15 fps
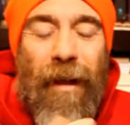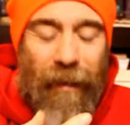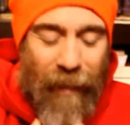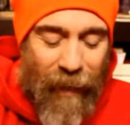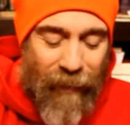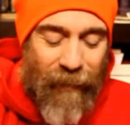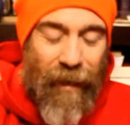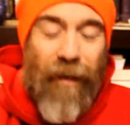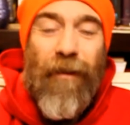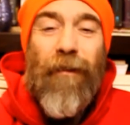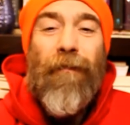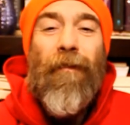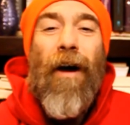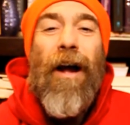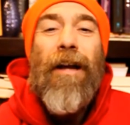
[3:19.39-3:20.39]
That's that
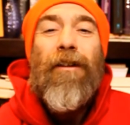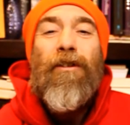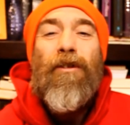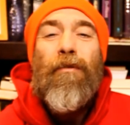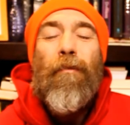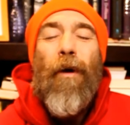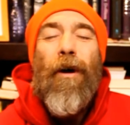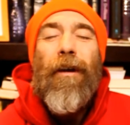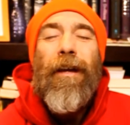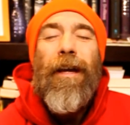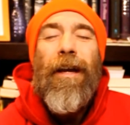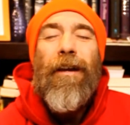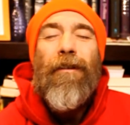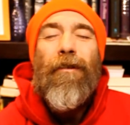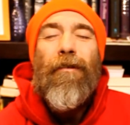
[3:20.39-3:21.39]
divine spark
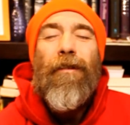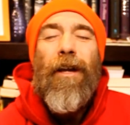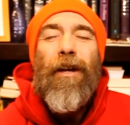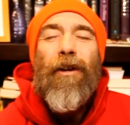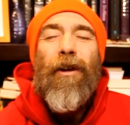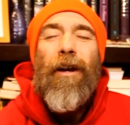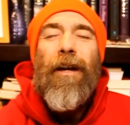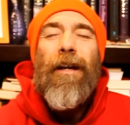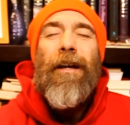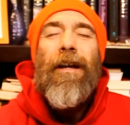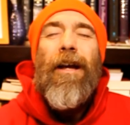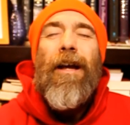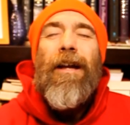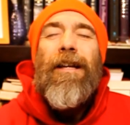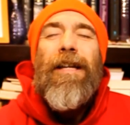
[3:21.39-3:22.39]
in you that you're going to
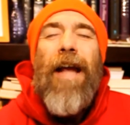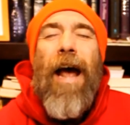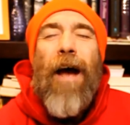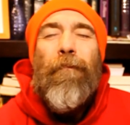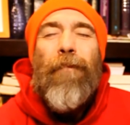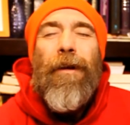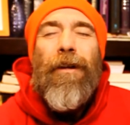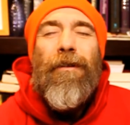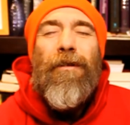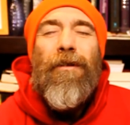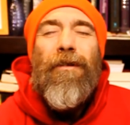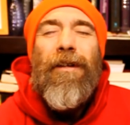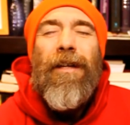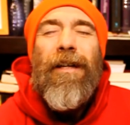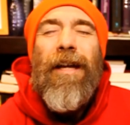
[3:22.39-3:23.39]
tap into
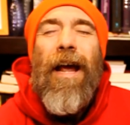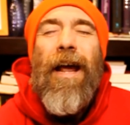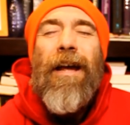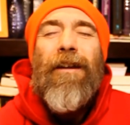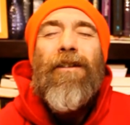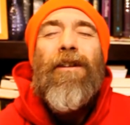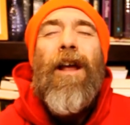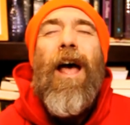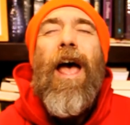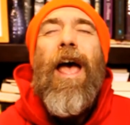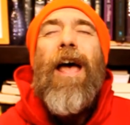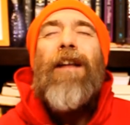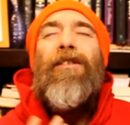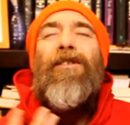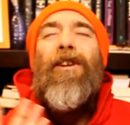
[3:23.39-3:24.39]
today and,
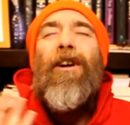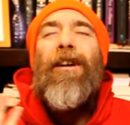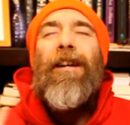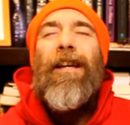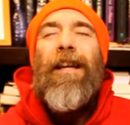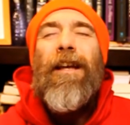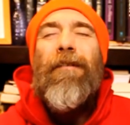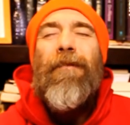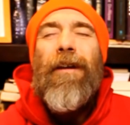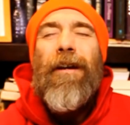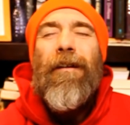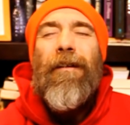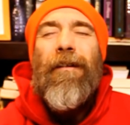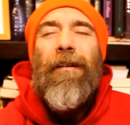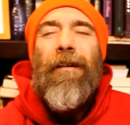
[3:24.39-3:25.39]
and start living
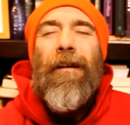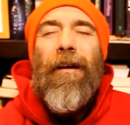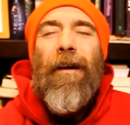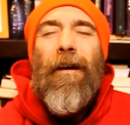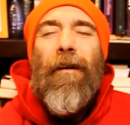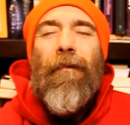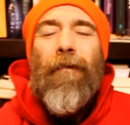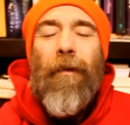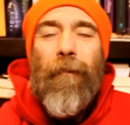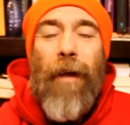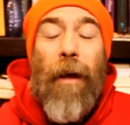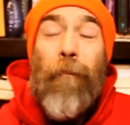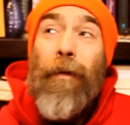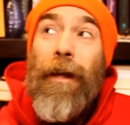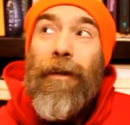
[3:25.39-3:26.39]
from
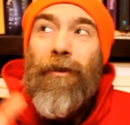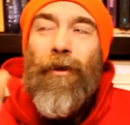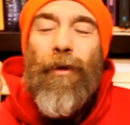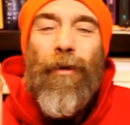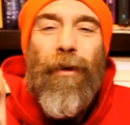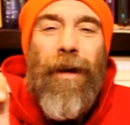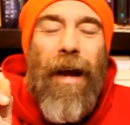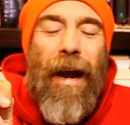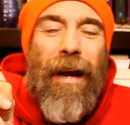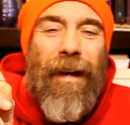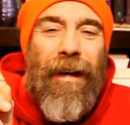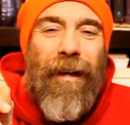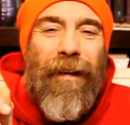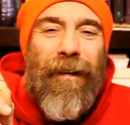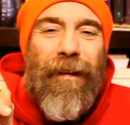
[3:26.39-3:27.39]
that place,
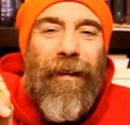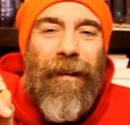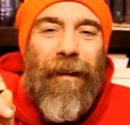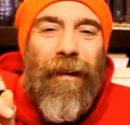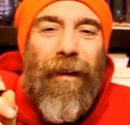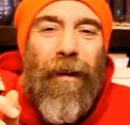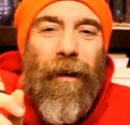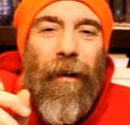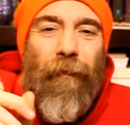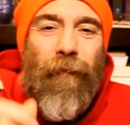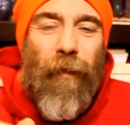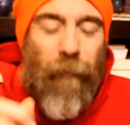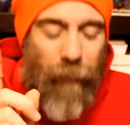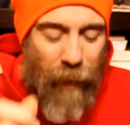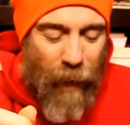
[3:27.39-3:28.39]
creating
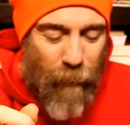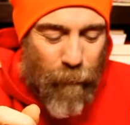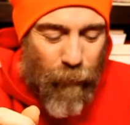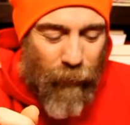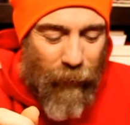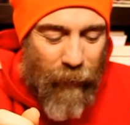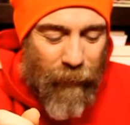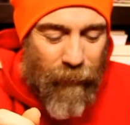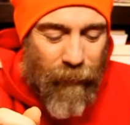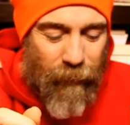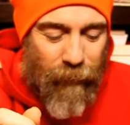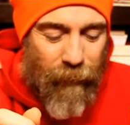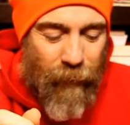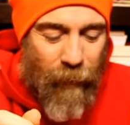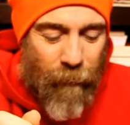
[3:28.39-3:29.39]
from that place.